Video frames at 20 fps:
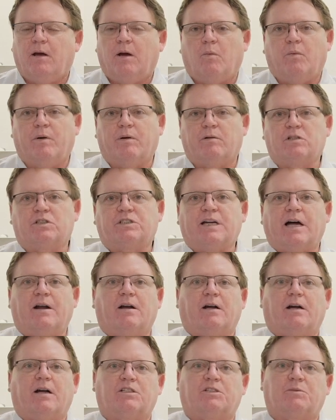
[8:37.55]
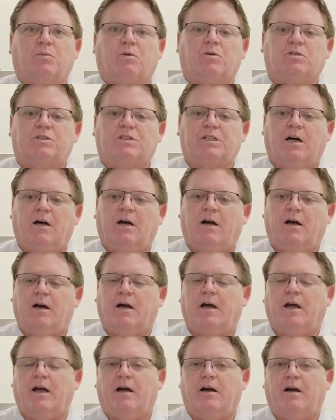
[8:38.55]
We were just out at a customer's
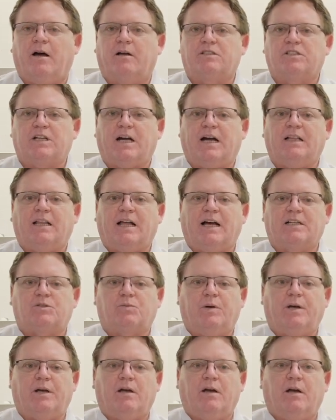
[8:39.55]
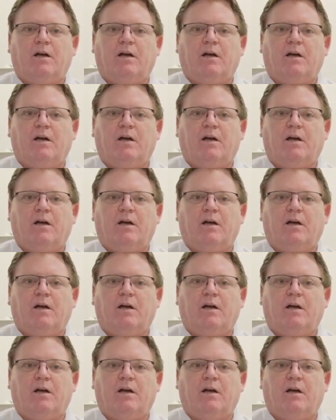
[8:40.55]
site last week